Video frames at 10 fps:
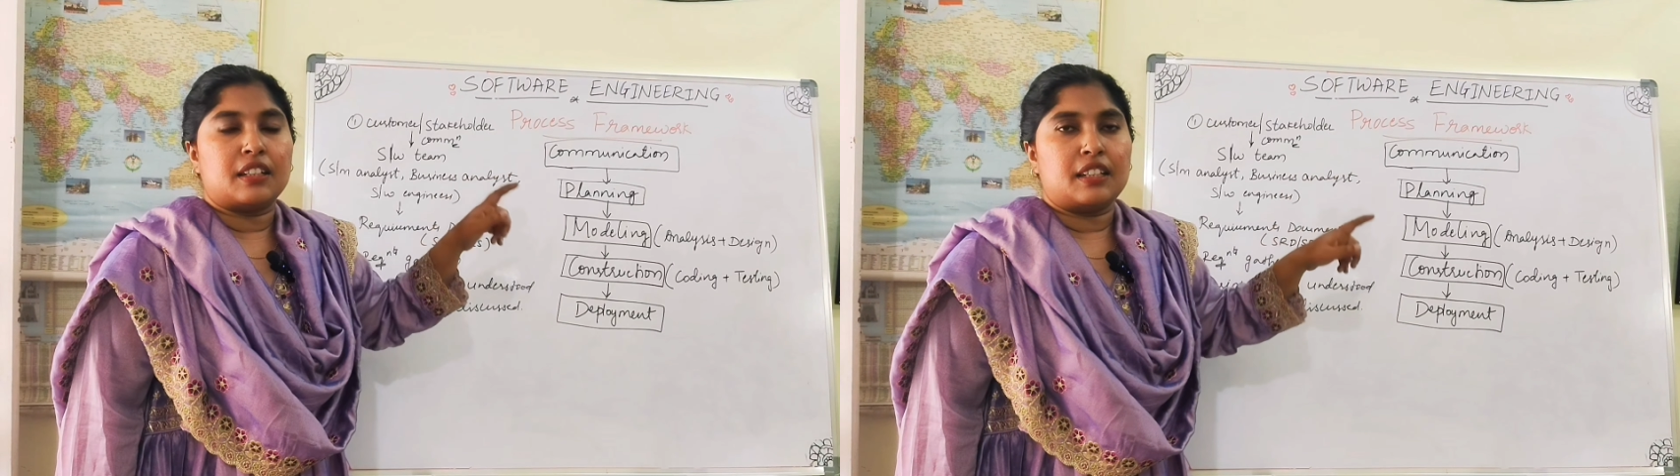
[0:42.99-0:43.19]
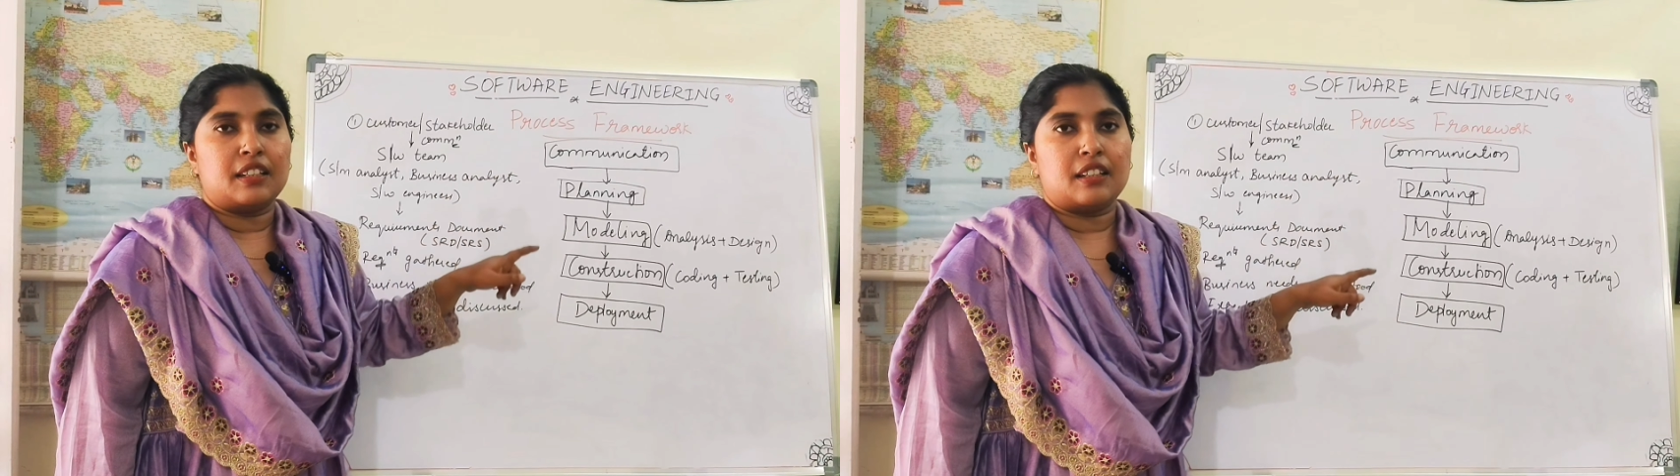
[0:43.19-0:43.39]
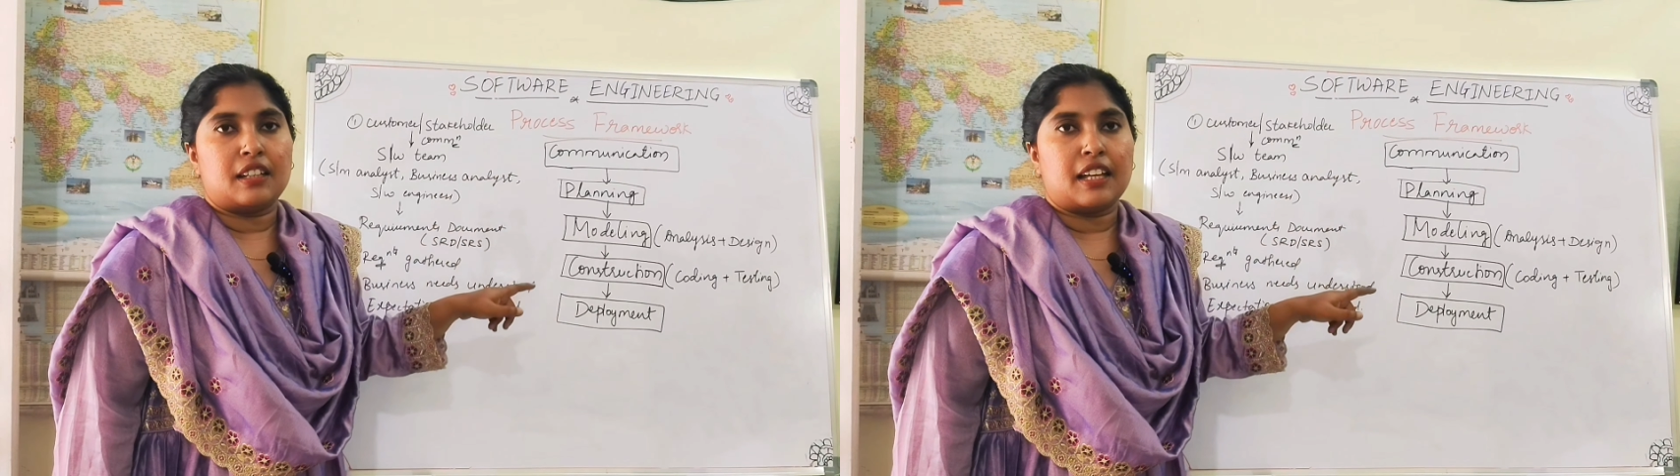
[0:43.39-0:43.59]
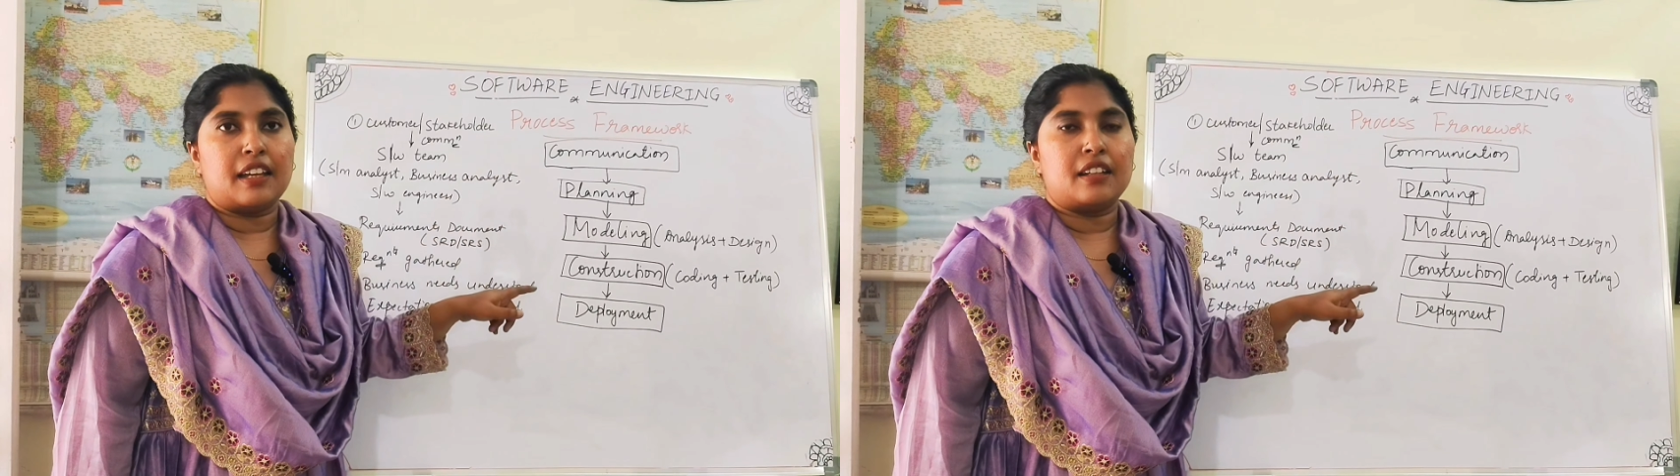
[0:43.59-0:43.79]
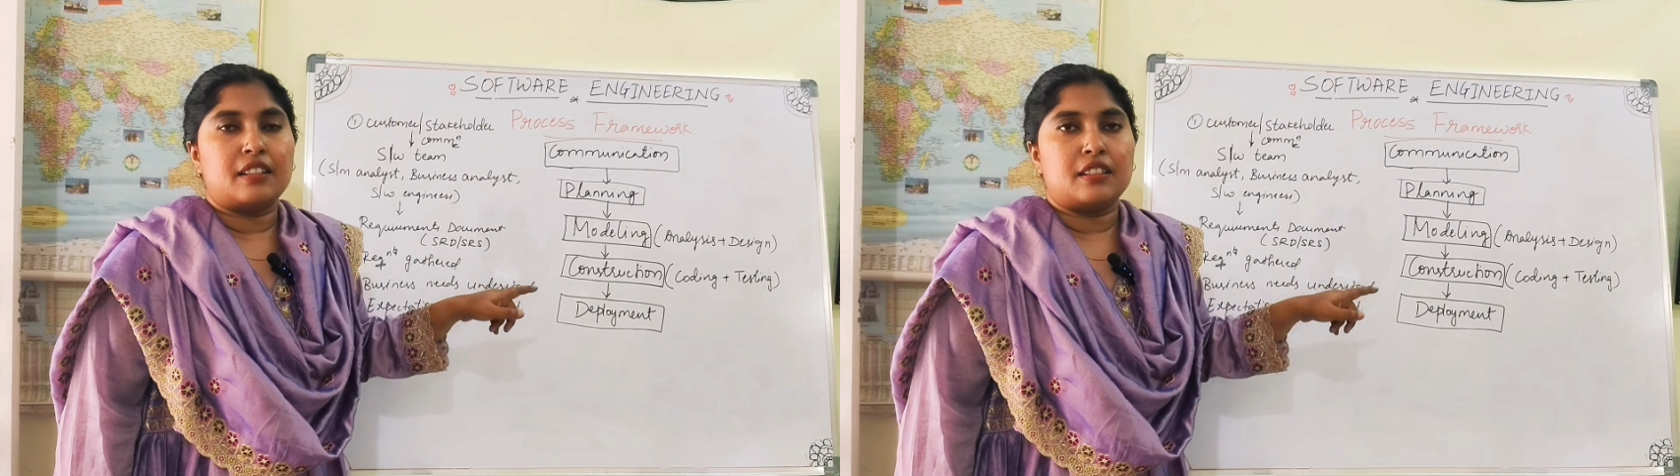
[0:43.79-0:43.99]
in
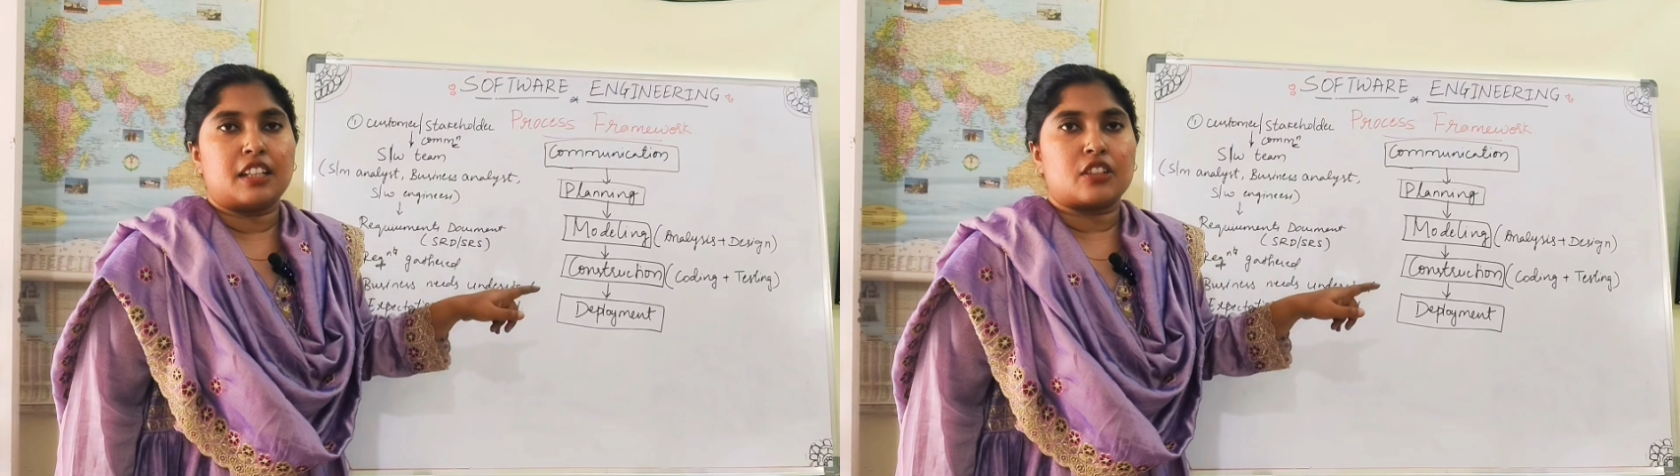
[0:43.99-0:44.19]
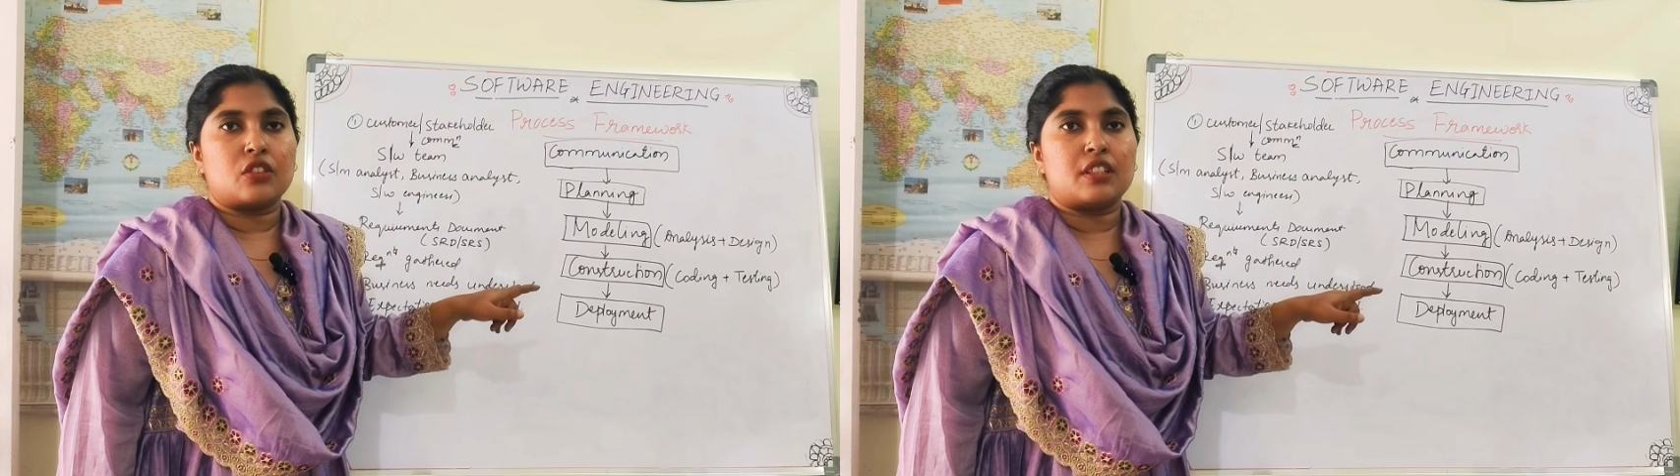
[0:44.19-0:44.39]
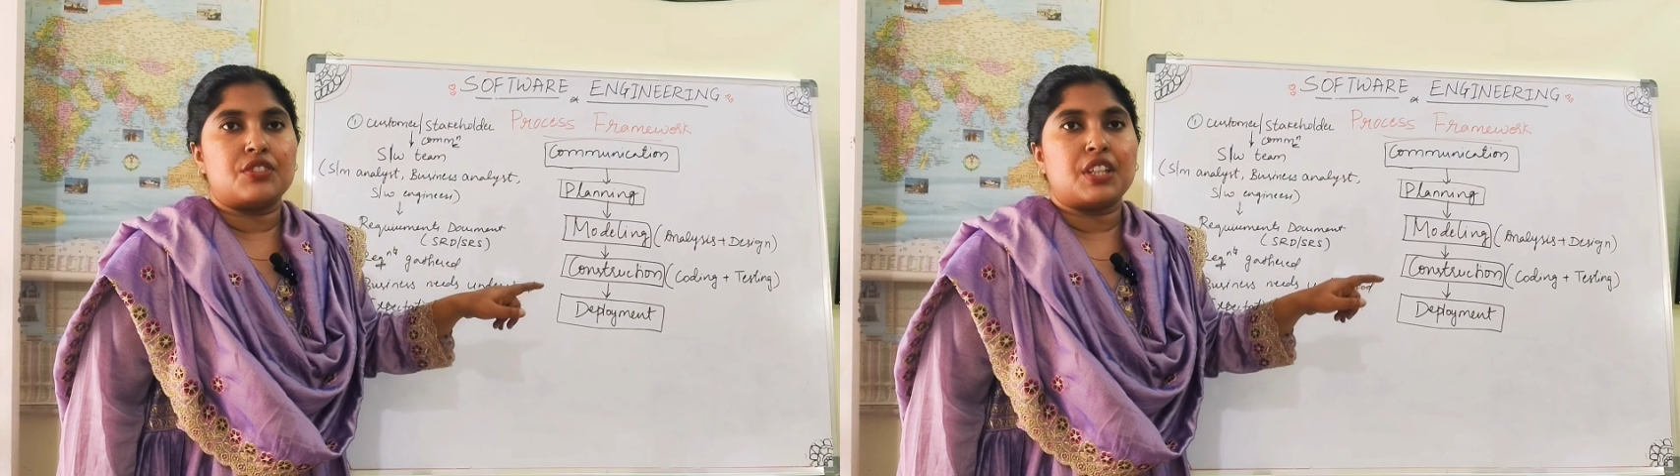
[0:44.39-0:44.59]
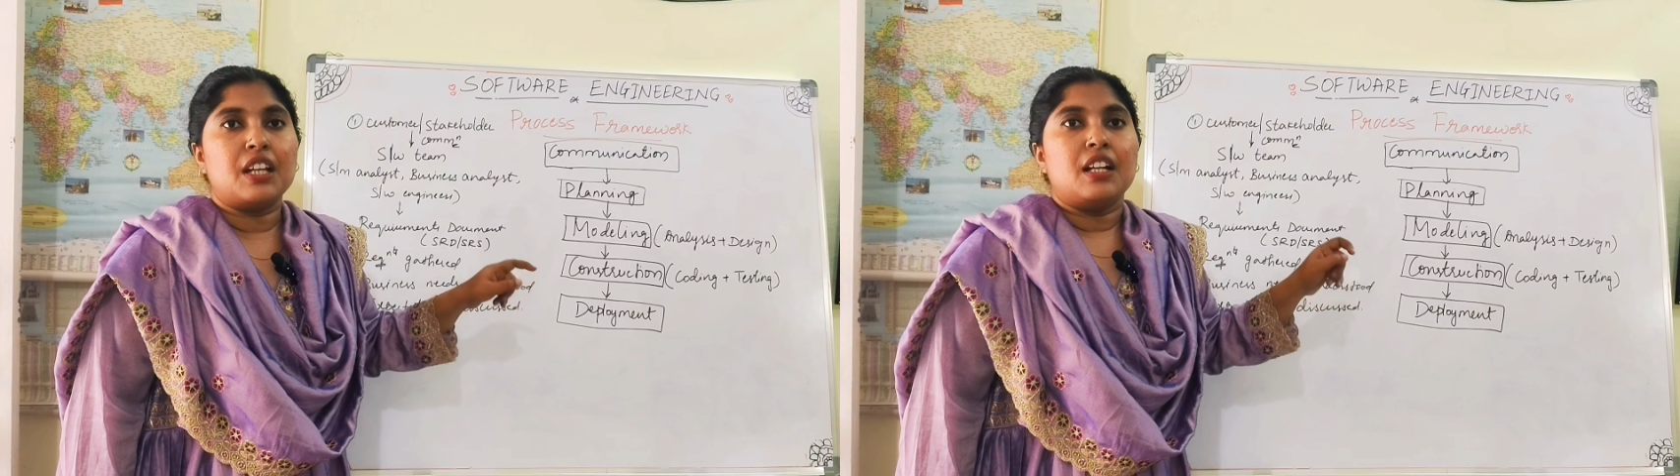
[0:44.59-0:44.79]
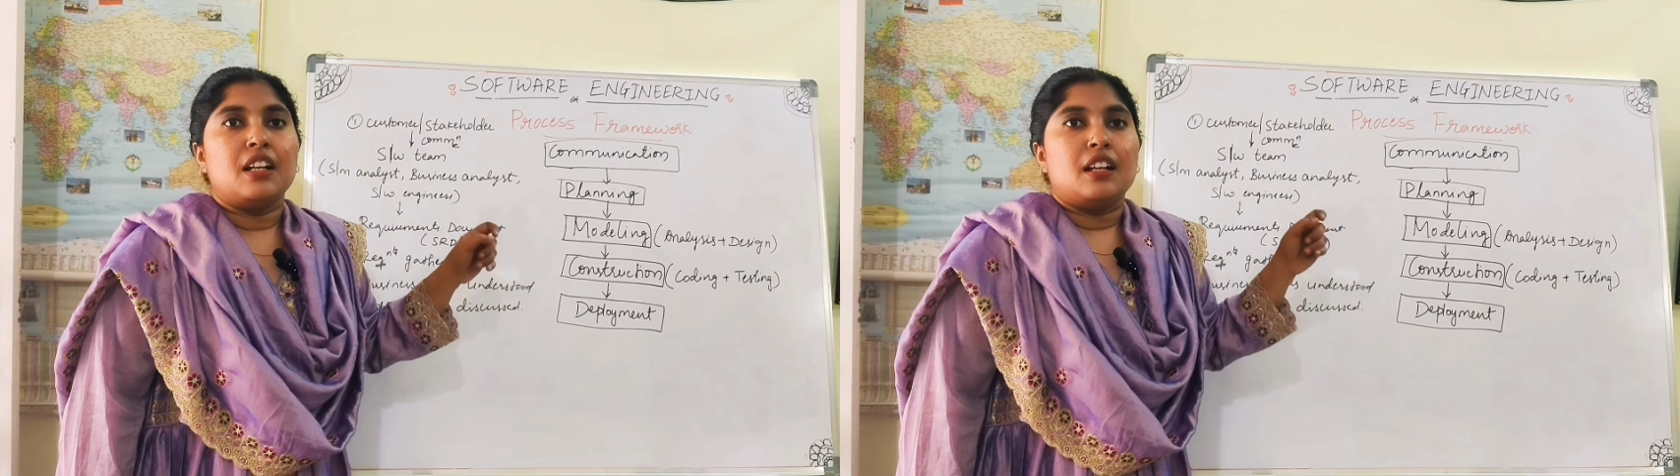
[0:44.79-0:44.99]
layered technology